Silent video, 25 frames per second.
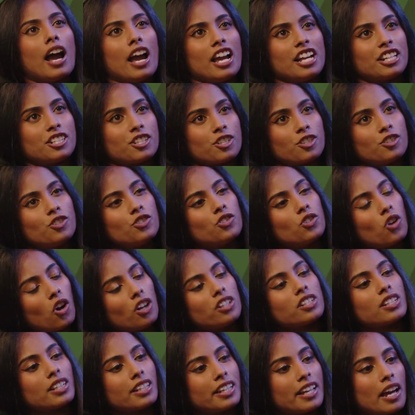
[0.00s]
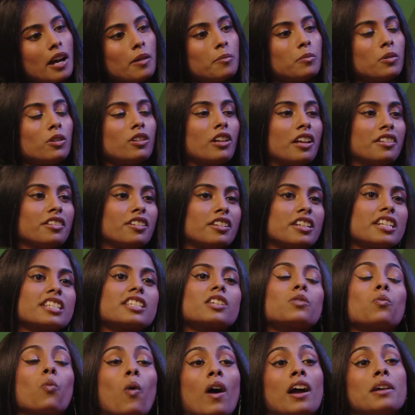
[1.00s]
It's not a gamble, and the
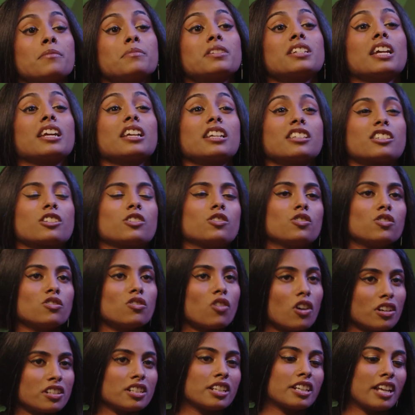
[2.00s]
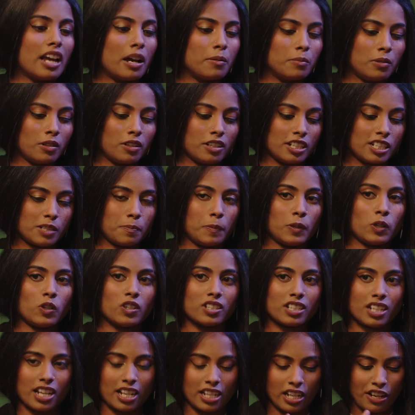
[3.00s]
reason why I'm saying it's not a gamble is
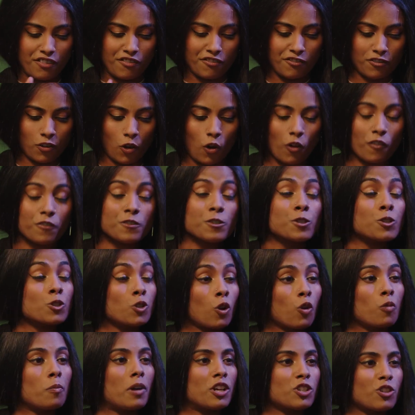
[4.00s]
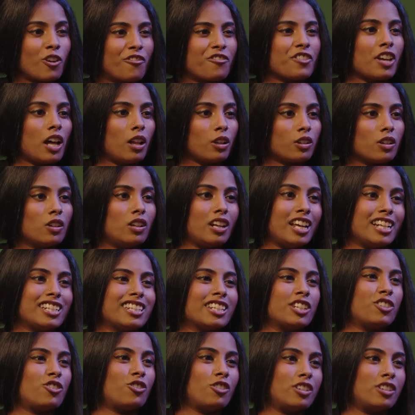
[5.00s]
because it involves so much of calculated